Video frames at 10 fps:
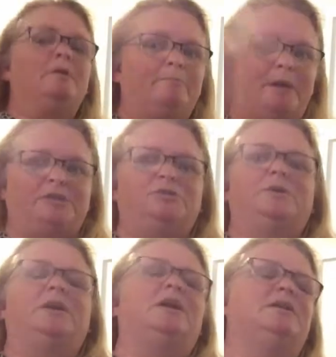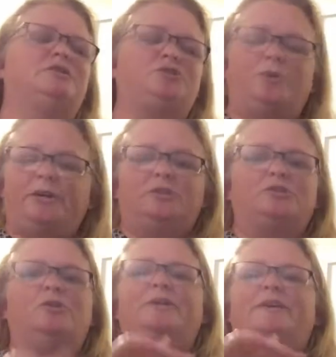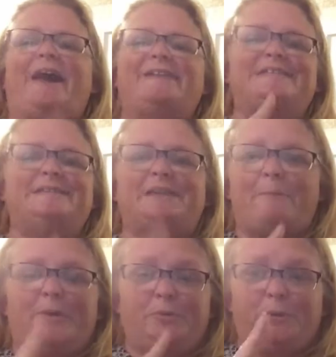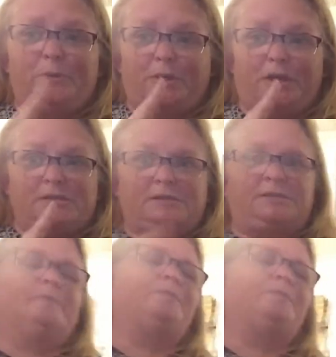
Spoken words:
Mind you, again, it's 20 years old. It has not been replaced.